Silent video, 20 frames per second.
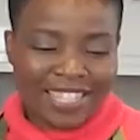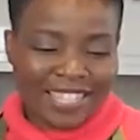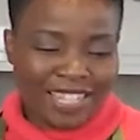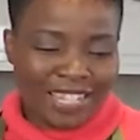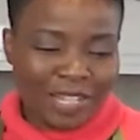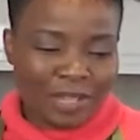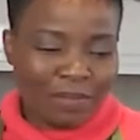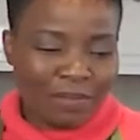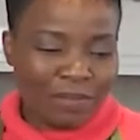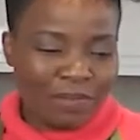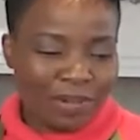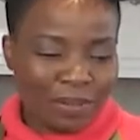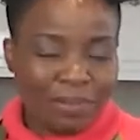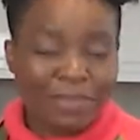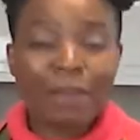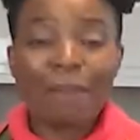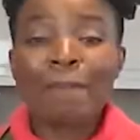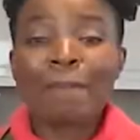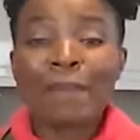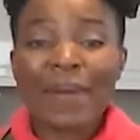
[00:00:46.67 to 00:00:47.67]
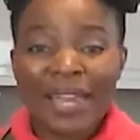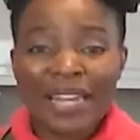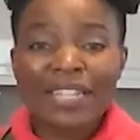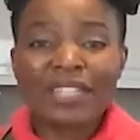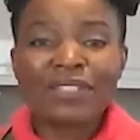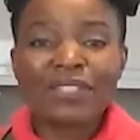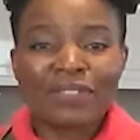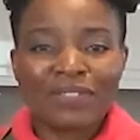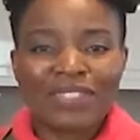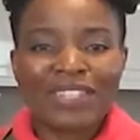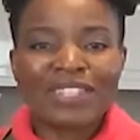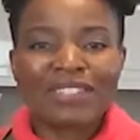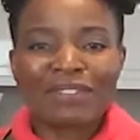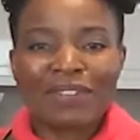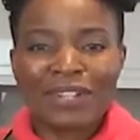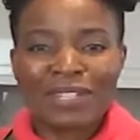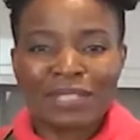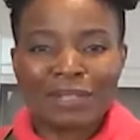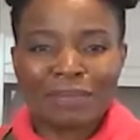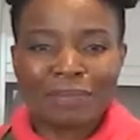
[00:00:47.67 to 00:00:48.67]
the base of this
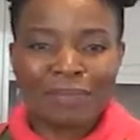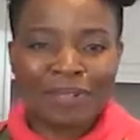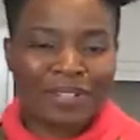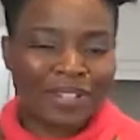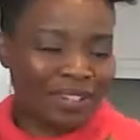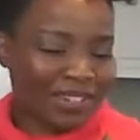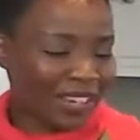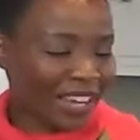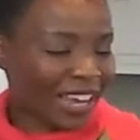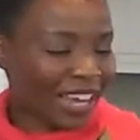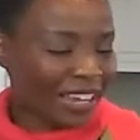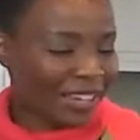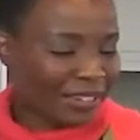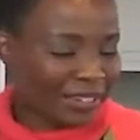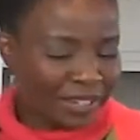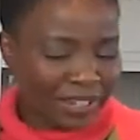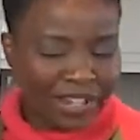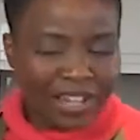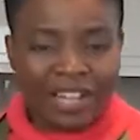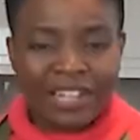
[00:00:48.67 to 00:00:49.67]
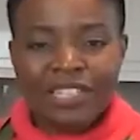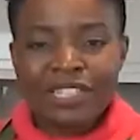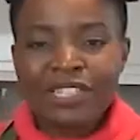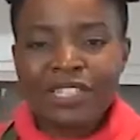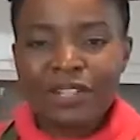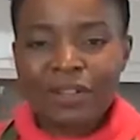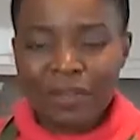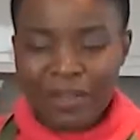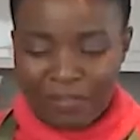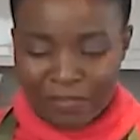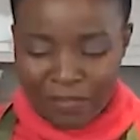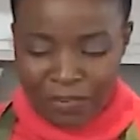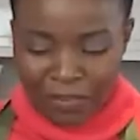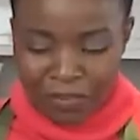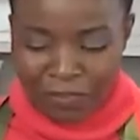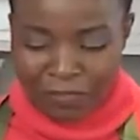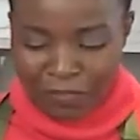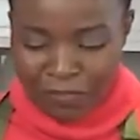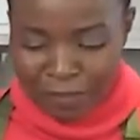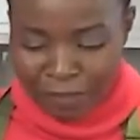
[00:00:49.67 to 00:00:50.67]
recipe, okay? So if you're
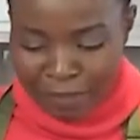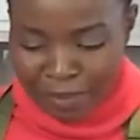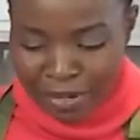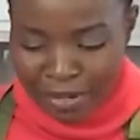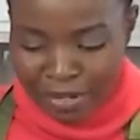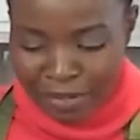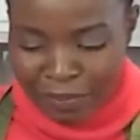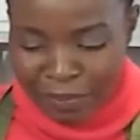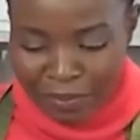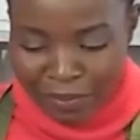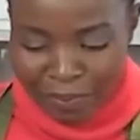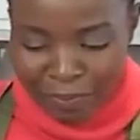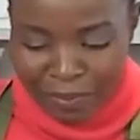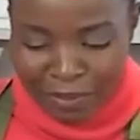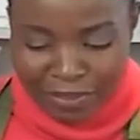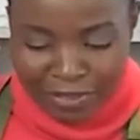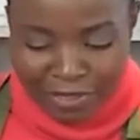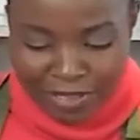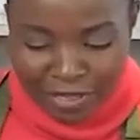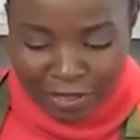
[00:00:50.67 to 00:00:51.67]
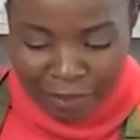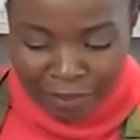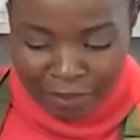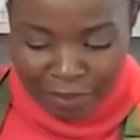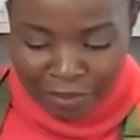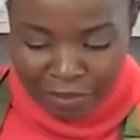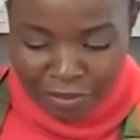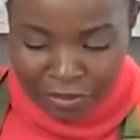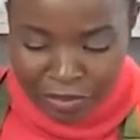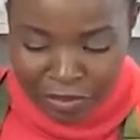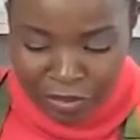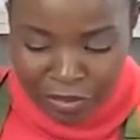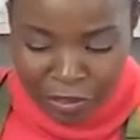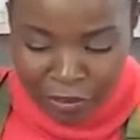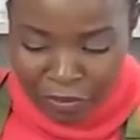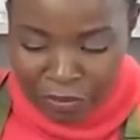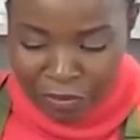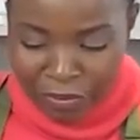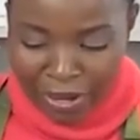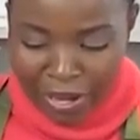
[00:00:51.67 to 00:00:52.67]
not familiar with plantain, I'm going to
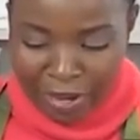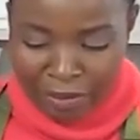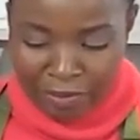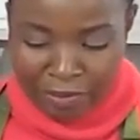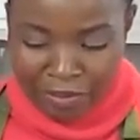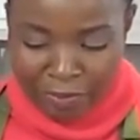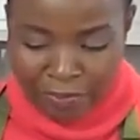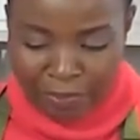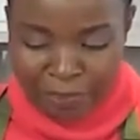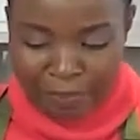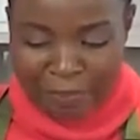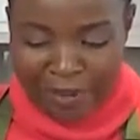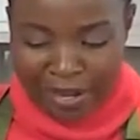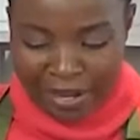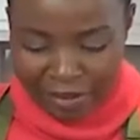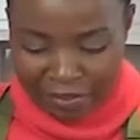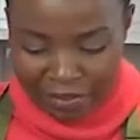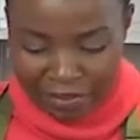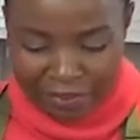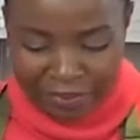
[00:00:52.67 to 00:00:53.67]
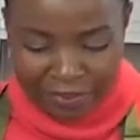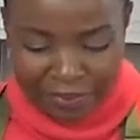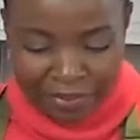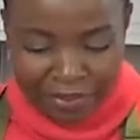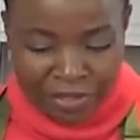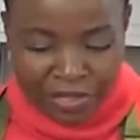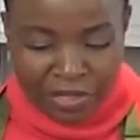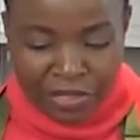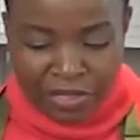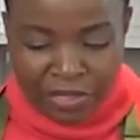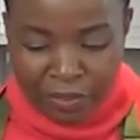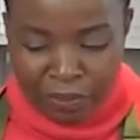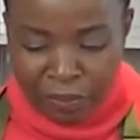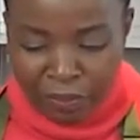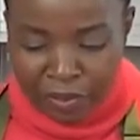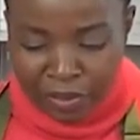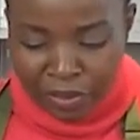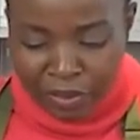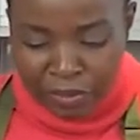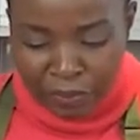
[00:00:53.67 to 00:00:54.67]
show you how to prepare it. So
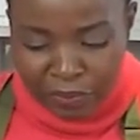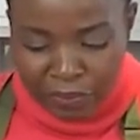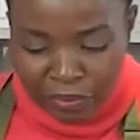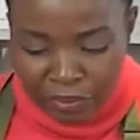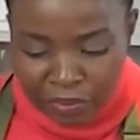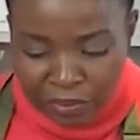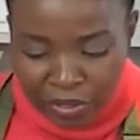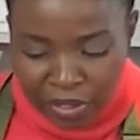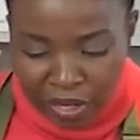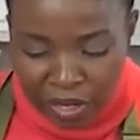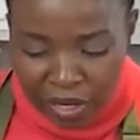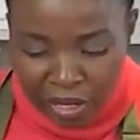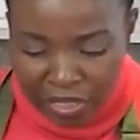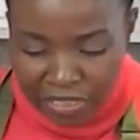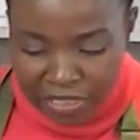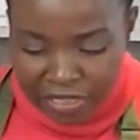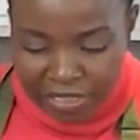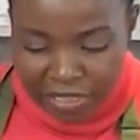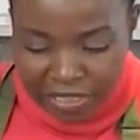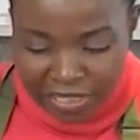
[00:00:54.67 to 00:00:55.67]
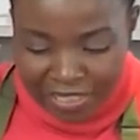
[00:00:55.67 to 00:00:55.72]
what you do is you cut